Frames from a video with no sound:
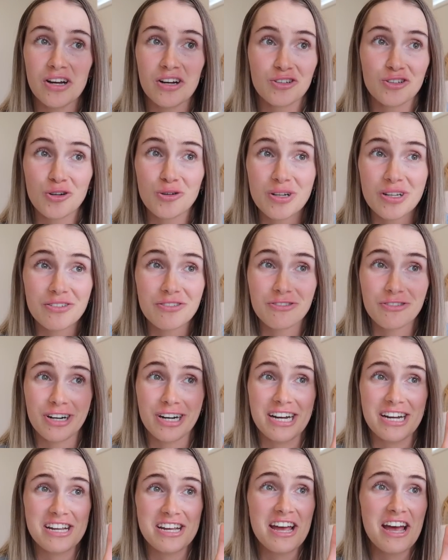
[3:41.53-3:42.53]
cruelty
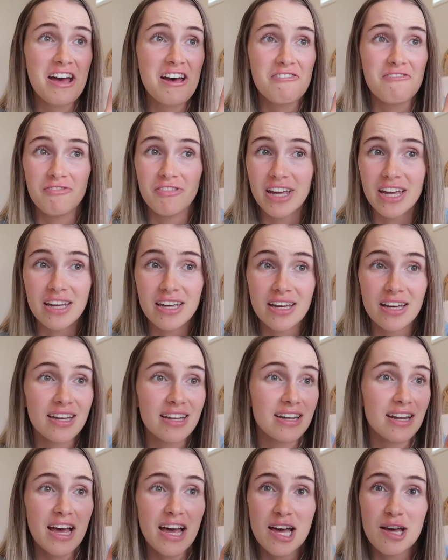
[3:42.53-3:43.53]
free,
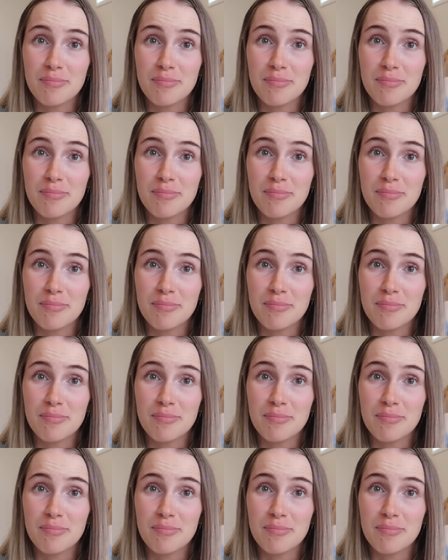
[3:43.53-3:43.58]
vegan,